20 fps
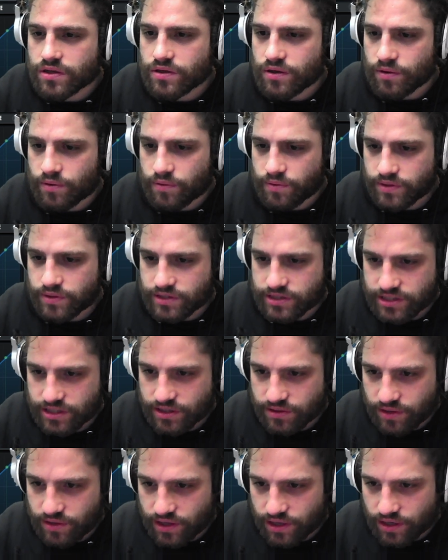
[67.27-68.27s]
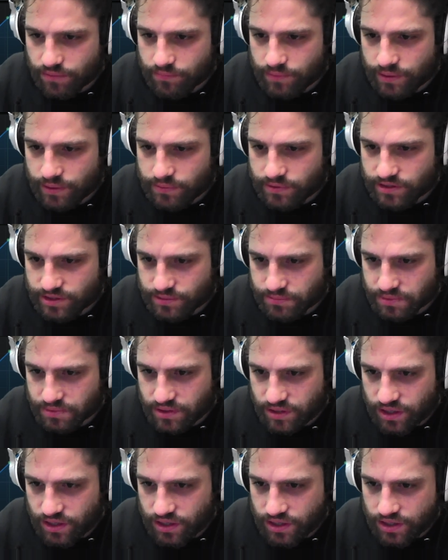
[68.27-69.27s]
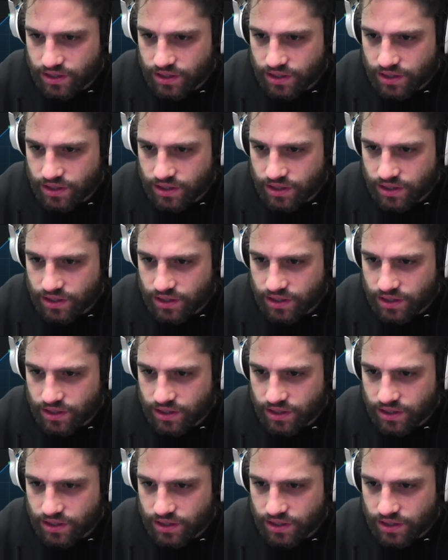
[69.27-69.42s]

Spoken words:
Let's see, like maybe something like.